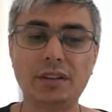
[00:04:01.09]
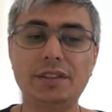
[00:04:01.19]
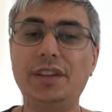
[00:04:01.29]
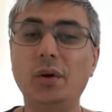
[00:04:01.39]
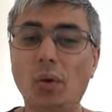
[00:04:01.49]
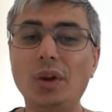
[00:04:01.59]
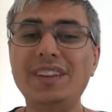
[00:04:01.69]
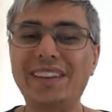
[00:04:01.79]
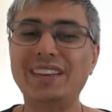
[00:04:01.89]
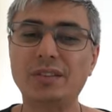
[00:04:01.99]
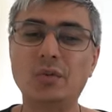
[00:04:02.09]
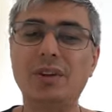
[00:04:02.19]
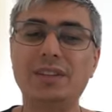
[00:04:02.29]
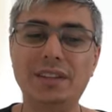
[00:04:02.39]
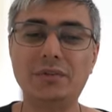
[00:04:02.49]
The old guess
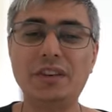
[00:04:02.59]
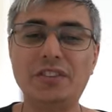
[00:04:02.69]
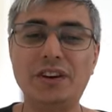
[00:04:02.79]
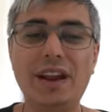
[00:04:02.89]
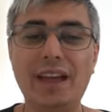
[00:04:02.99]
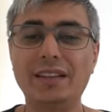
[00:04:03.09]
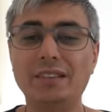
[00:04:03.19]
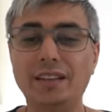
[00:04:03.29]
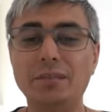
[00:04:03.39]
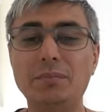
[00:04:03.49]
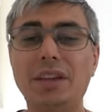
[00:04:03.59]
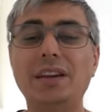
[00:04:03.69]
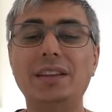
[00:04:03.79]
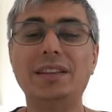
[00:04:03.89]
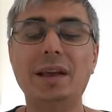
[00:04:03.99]
quantity feature has been
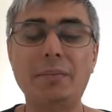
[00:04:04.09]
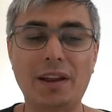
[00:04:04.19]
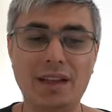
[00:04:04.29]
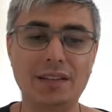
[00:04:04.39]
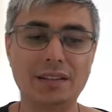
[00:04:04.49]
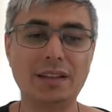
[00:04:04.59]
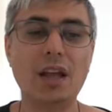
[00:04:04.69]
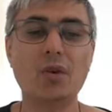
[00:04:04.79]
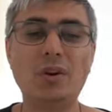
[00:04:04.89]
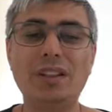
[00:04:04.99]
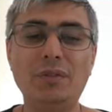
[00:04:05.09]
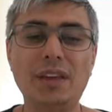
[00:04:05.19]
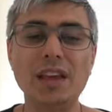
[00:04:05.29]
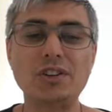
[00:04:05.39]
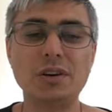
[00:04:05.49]
deprecated.
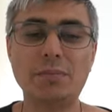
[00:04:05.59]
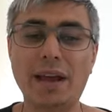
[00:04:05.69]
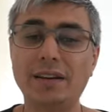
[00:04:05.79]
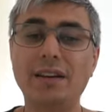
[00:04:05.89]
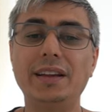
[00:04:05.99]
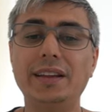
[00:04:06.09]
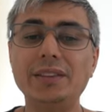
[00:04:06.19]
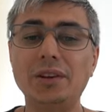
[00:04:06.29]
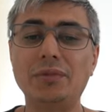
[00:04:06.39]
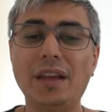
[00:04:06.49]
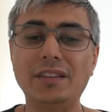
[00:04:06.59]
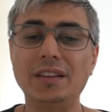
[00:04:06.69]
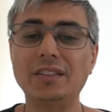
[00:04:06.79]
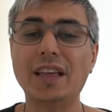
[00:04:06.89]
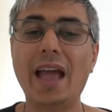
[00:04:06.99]
Quantification panel
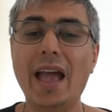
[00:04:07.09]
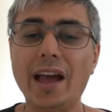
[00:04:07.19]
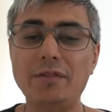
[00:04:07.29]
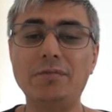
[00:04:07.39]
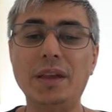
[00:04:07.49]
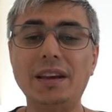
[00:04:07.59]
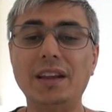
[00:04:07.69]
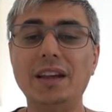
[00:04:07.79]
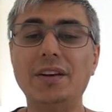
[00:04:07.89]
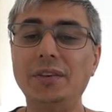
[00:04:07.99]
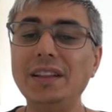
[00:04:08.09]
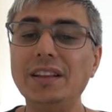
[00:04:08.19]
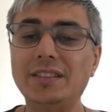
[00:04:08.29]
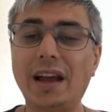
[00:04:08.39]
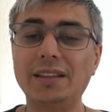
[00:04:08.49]
interfaces have been
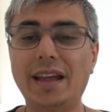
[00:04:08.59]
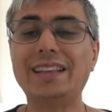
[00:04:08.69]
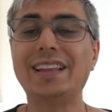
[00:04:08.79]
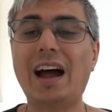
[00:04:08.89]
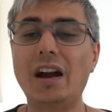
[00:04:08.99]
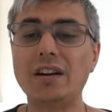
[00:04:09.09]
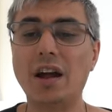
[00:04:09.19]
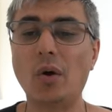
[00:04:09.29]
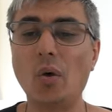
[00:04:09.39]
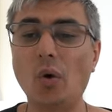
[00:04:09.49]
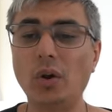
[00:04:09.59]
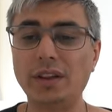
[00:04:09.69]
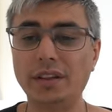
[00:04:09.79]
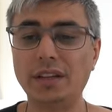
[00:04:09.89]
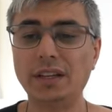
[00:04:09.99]
redesigned and are now all
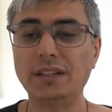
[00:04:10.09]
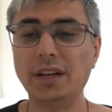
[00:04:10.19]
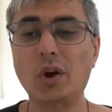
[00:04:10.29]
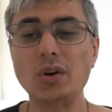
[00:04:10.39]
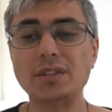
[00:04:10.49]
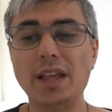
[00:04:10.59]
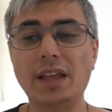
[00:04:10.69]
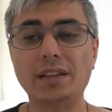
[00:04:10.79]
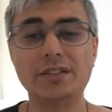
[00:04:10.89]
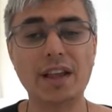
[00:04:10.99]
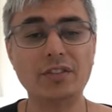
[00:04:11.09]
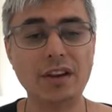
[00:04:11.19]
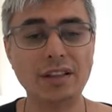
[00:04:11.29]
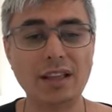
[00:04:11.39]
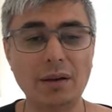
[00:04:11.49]
in the costing and
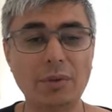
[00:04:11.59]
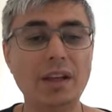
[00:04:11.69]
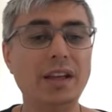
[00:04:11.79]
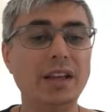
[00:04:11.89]
scheduling tab.